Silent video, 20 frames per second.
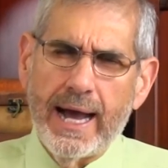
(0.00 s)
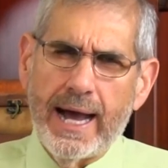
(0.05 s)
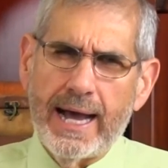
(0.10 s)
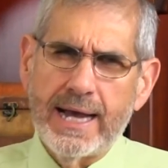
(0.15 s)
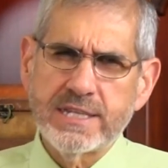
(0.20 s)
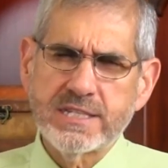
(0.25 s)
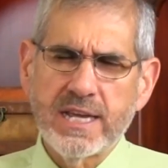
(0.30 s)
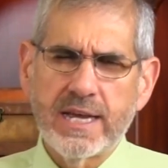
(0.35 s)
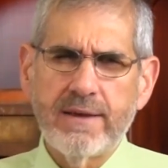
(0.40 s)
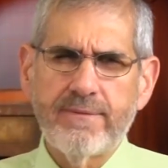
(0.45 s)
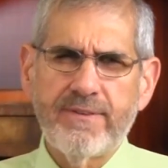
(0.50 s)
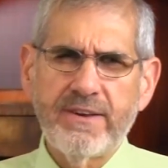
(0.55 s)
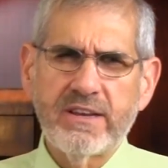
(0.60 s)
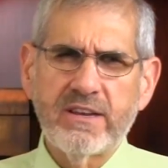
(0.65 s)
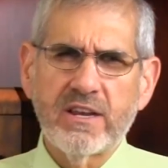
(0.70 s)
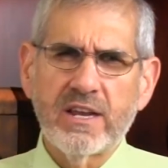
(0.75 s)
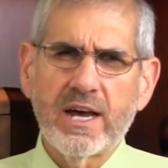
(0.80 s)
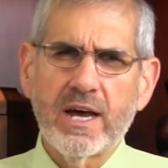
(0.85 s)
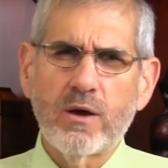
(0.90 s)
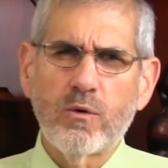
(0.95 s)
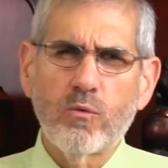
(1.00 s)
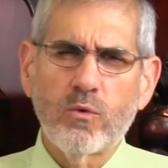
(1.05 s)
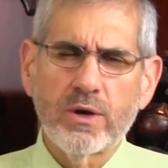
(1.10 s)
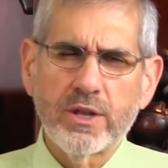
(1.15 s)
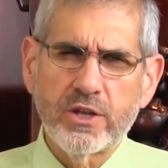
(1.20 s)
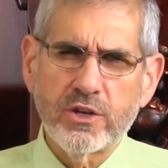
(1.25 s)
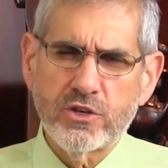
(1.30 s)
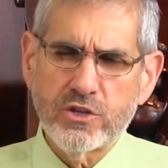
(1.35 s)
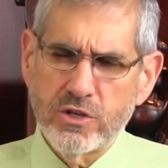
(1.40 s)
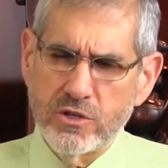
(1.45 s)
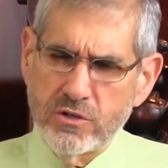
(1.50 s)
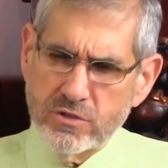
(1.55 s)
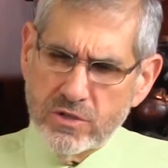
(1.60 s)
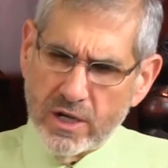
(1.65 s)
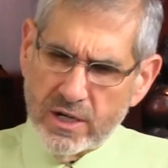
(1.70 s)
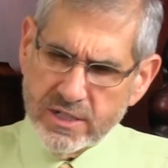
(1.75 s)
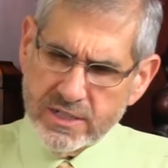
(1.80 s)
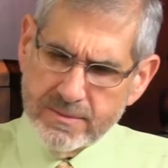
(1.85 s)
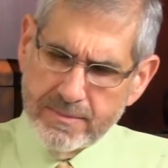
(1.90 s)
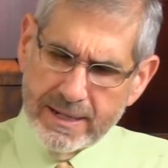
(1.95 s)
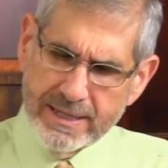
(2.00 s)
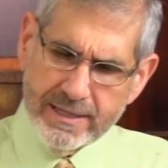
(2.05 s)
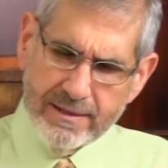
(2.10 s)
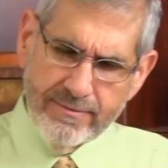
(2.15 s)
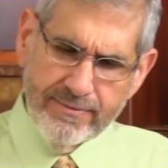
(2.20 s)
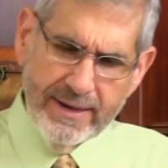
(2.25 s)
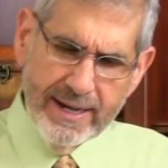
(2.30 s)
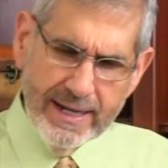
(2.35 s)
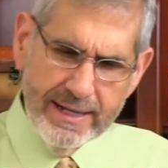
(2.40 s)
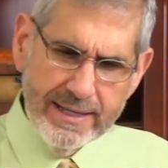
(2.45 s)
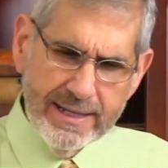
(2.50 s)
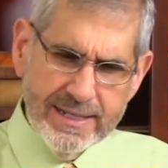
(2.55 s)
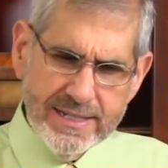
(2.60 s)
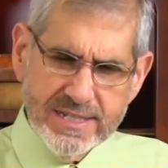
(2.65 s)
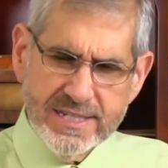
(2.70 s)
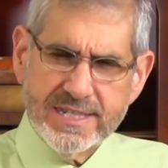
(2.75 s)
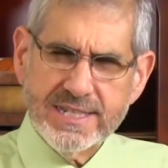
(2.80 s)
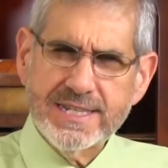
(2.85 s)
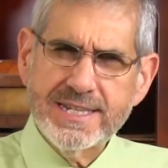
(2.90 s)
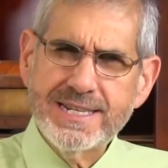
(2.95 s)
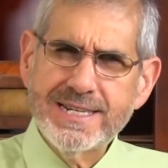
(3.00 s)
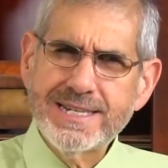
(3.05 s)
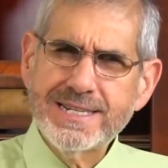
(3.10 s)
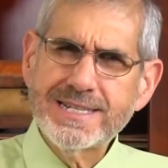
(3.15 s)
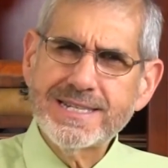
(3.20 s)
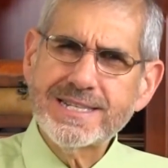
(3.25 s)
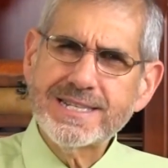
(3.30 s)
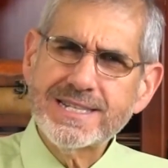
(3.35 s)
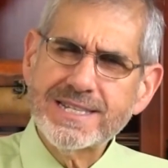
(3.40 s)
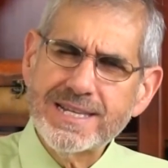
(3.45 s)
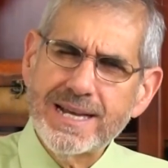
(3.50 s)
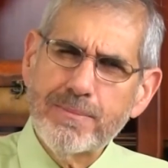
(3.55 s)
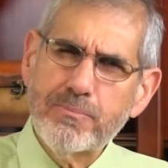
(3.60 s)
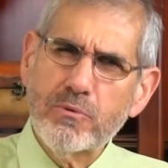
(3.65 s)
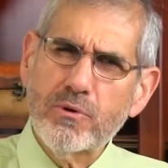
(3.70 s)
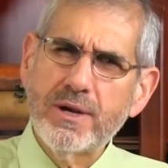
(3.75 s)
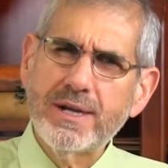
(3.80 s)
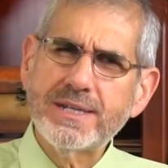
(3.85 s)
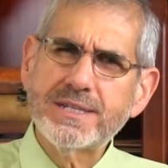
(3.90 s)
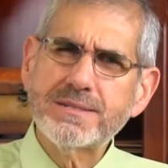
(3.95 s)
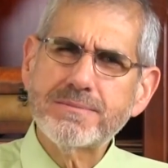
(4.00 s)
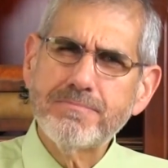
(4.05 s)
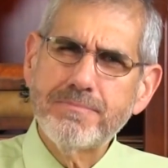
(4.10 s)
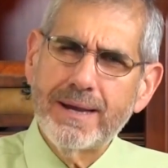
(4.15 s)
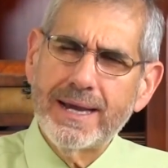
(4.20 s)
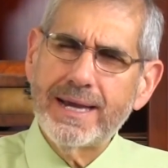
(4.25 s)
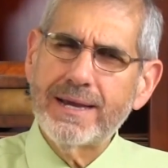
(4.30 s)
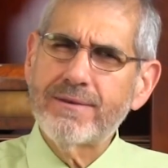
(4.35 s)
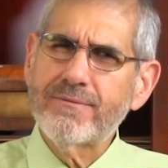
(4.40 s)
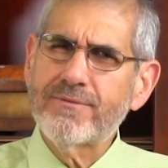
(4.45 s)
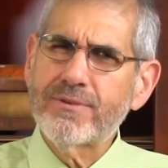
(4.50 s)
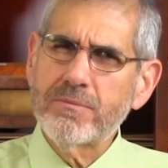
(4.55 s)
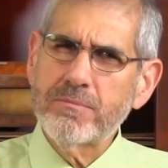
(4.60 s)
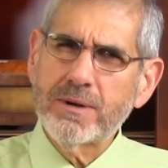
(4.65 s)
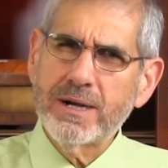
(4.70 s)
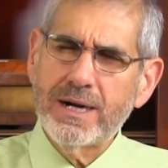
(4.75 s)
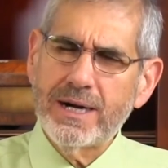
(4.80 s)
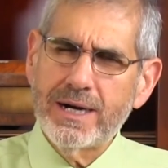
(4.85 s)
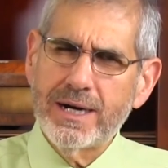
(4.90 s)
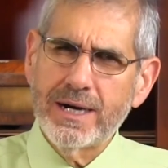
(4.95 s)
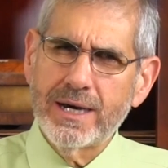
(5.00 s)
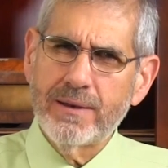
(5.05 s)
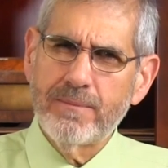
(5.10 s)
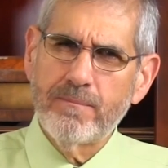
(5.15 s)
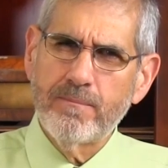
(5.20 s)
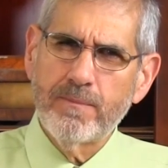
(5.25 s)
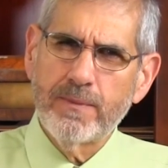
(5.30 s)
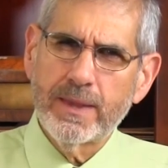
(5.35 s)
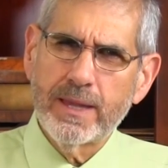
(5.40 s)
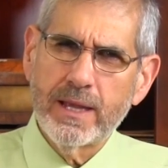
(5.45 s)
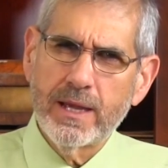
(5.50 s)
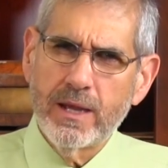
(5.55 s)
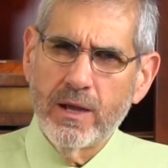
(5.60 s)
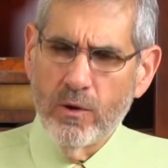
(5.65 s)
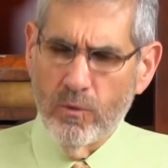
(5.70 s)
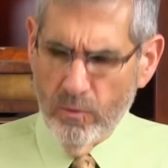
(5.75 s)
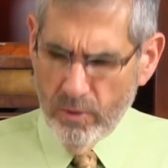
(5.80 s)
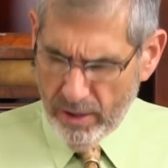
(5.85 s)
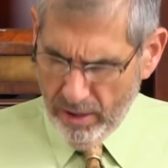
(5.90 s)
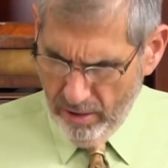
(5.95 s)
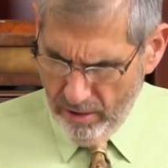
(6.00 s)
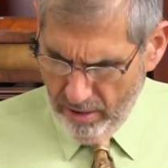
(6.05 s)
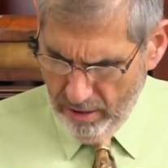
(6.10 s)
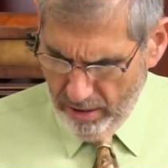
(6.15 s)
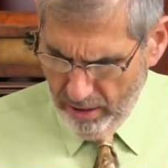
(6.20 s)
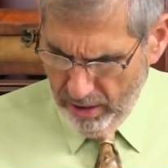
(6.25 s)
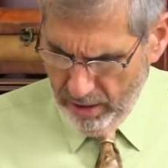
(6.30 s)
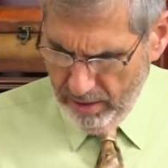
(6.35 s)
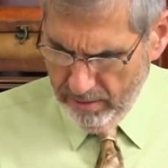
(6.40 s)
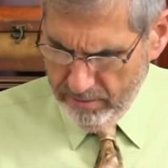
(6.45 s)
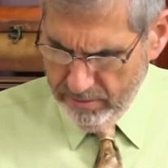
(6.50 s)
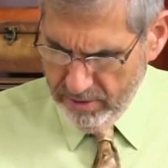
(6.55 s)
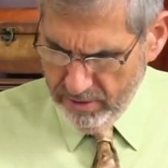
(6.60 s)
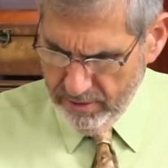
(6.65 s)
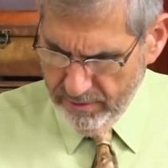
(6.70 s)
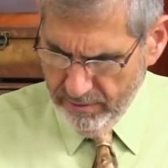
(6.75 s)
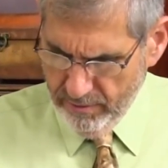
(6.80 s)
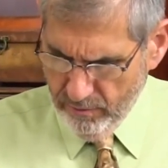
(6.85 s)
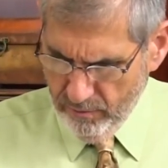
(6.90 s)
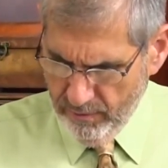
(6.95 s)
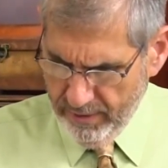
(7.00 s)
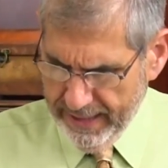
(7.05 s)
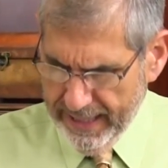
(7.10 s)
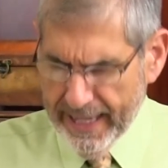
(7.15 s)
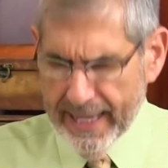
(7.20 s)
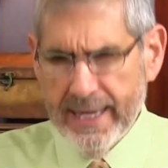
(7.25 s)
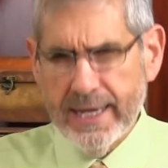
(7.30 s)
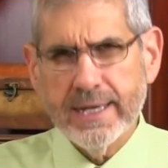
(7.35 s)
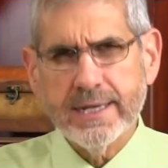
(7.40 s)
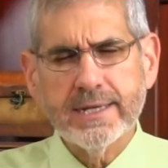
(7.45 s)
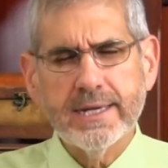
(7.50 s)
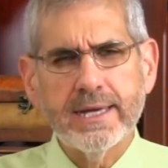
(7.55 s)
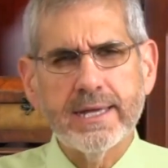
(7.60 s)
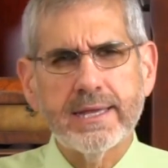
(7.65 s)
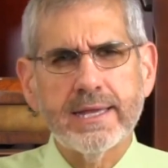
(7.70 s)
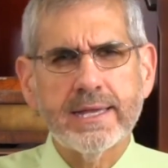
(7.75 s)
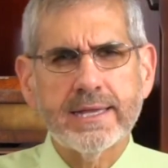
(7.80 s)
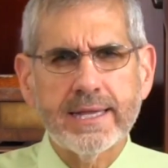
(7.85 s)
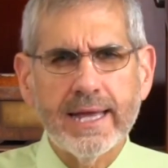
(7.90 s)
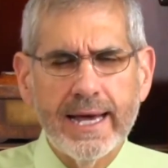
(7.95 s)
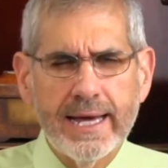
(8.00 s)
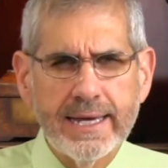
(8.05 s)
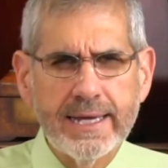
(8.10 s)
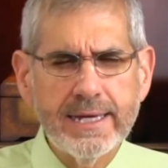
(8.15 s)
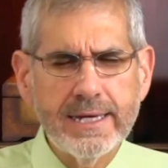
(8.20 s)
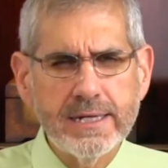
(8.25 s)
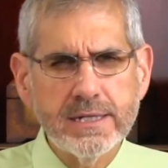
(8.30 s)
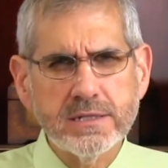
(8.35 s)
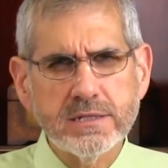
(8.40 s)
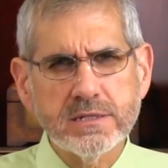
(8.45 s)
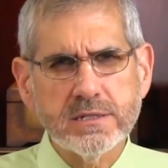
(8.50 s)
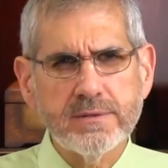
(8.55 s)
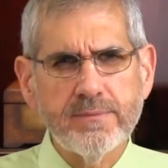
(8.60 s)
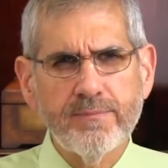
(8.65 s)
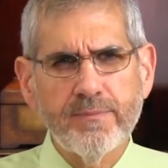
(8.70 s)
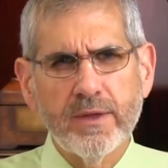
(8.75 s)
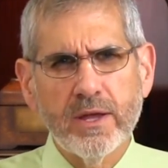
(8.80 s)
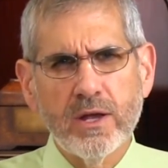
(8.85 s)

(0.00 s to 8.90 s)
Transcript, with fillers: Isaiah 59 1 and 2 talks about the fact that sin separates man from God. What a horrible reality that that is.